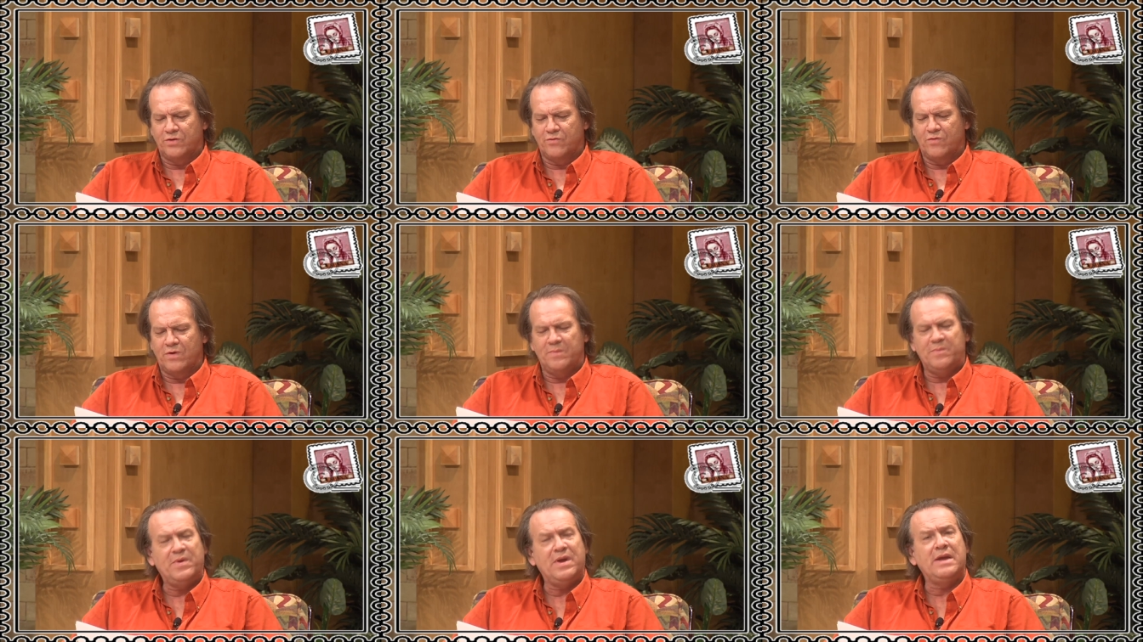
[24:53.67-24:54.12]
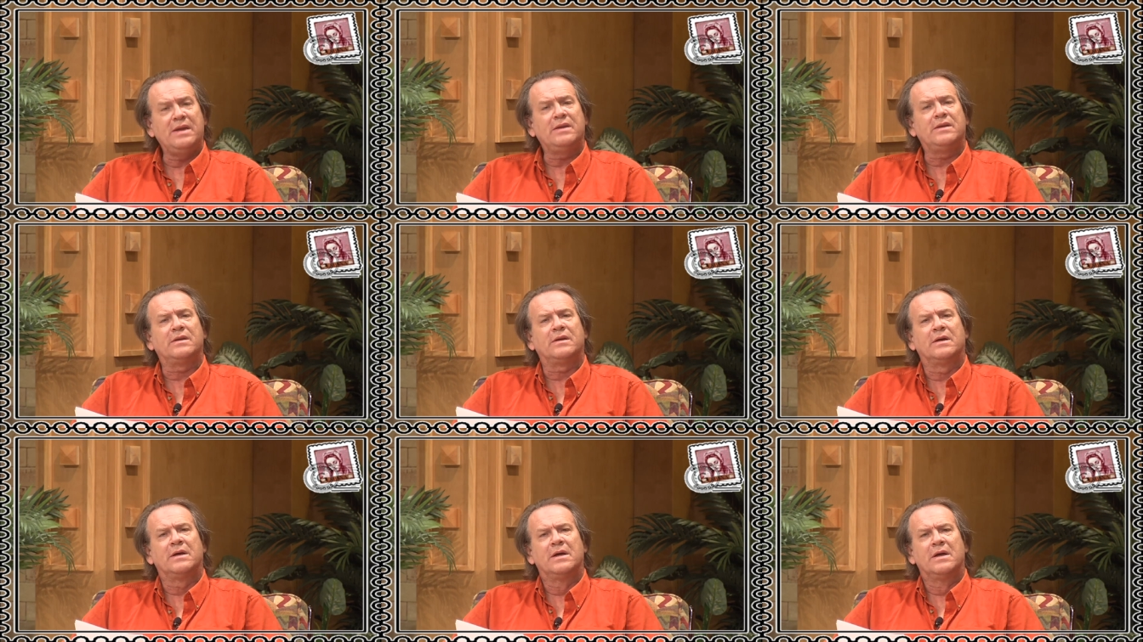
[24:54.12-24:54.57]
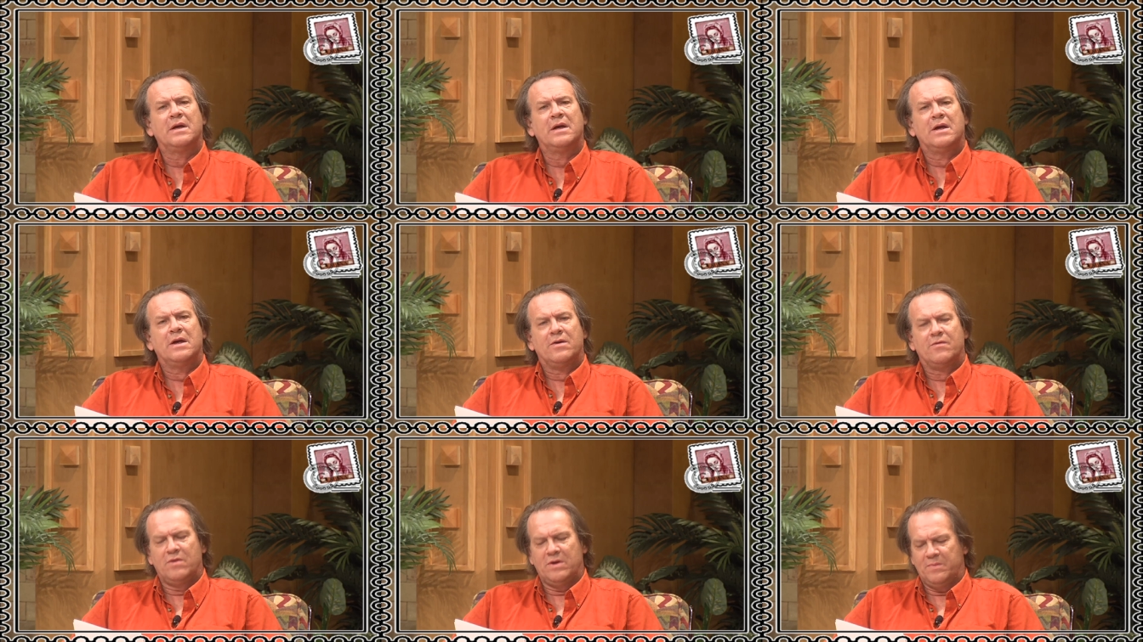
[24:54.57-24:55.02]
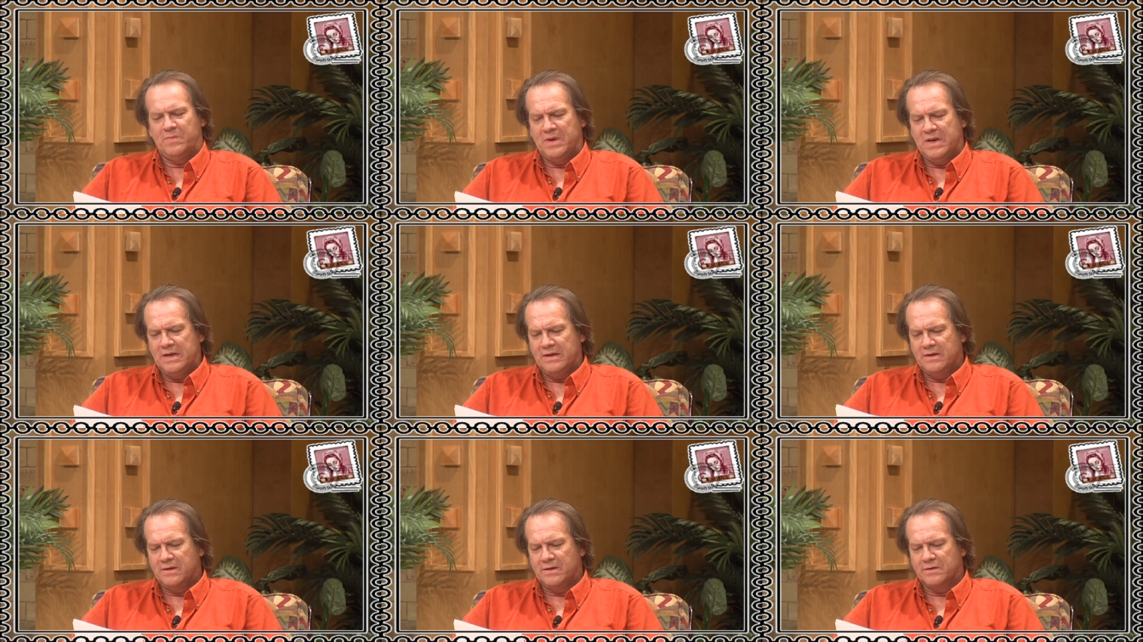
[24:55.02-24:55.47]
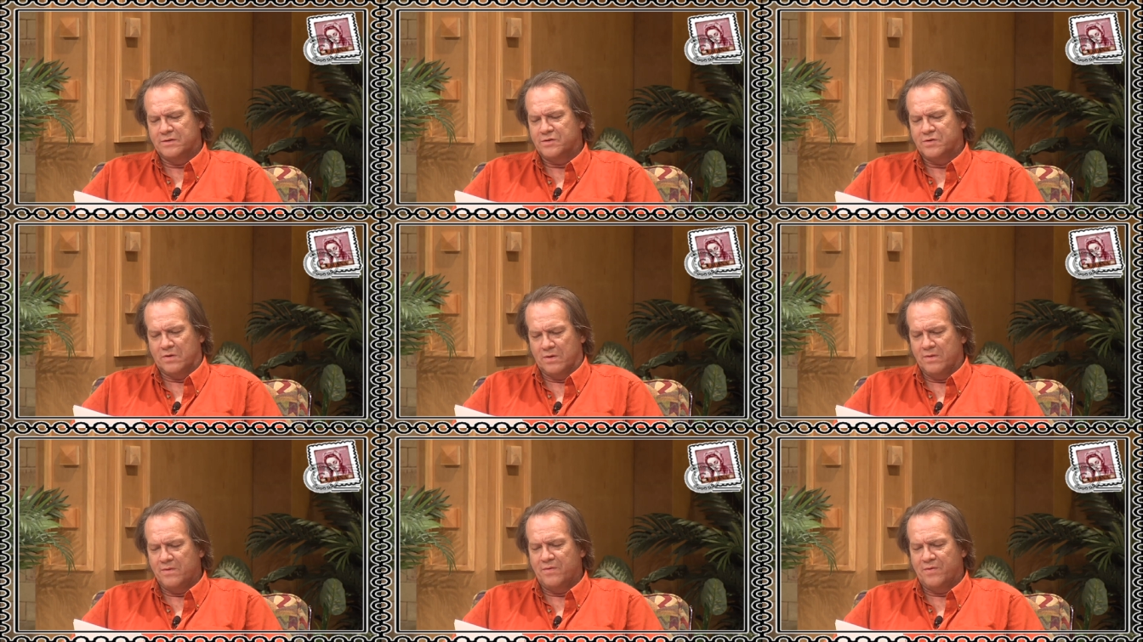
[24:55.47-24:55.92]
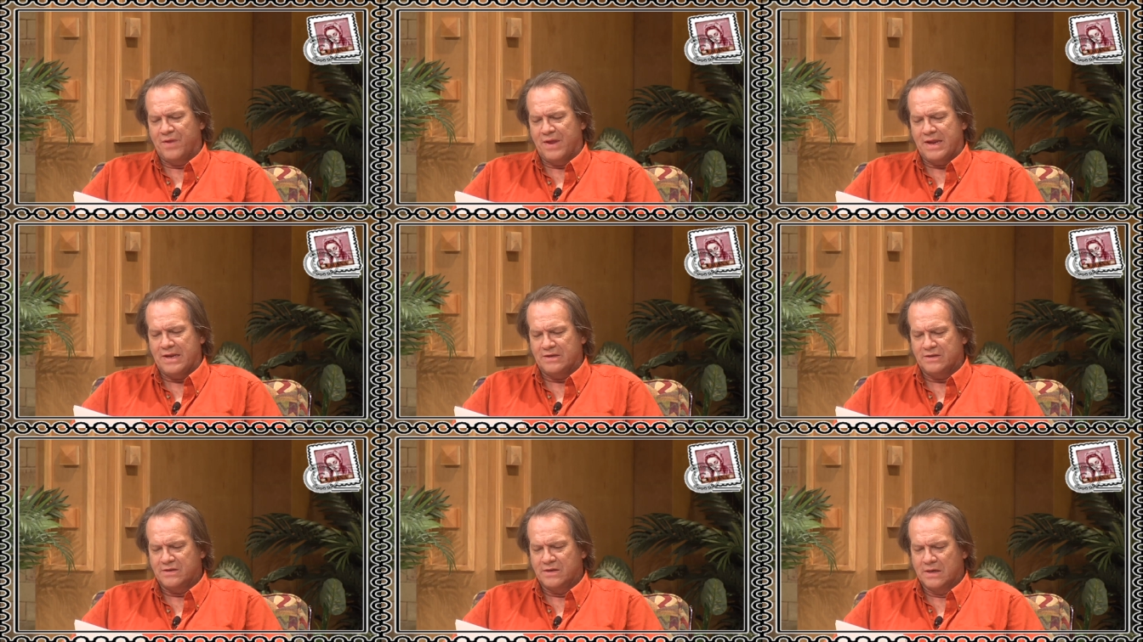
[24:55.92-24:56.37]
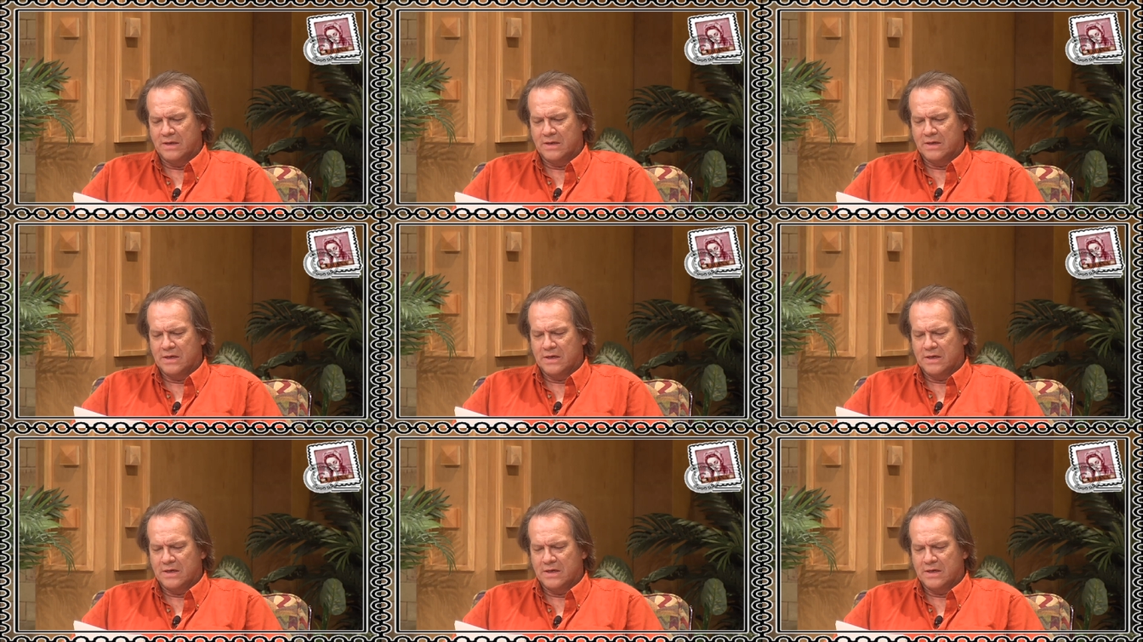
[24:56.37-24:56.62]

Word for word: to repeat, repeat certain things.